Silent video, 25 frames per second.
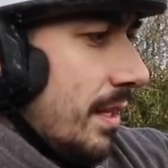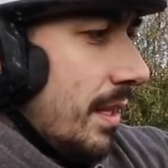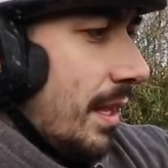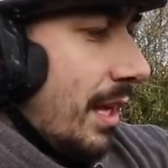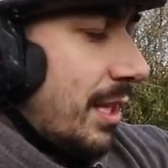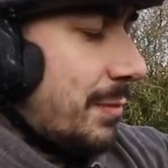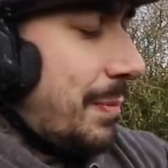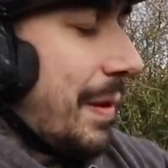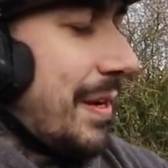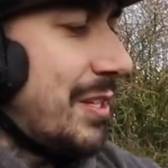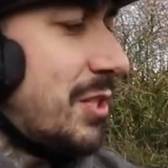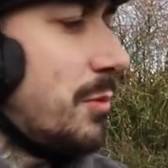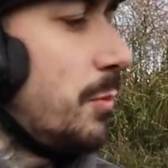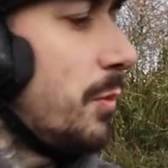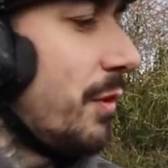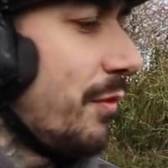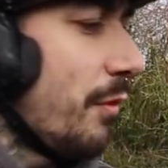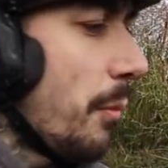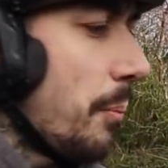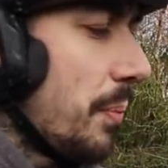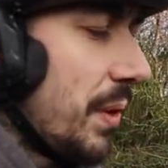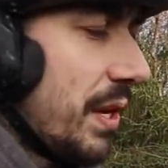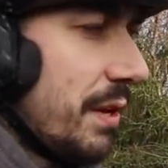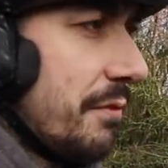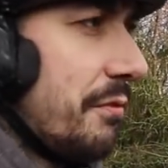especially with
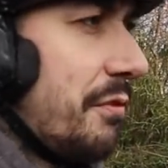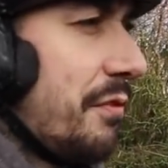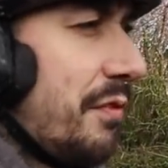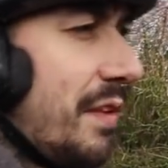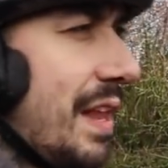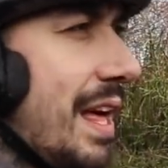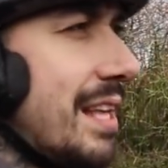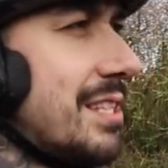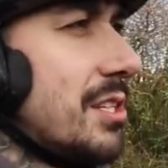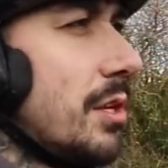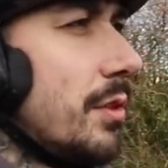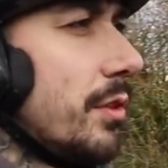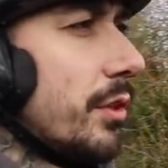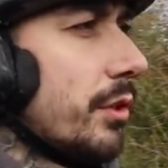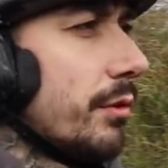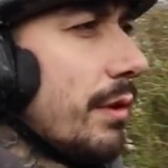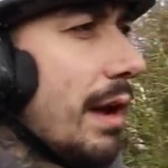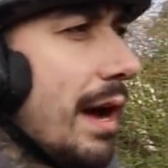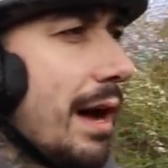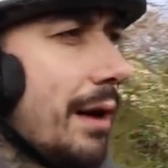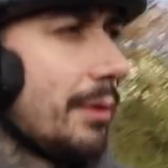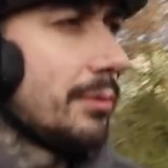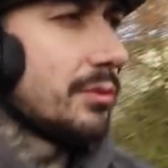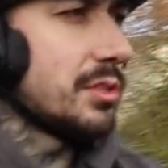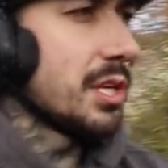it being flat on the
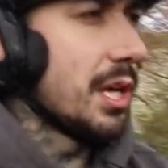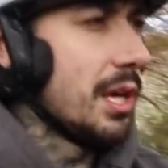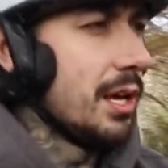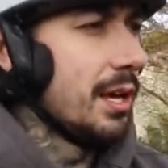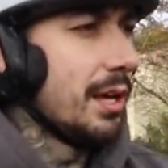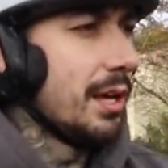ground.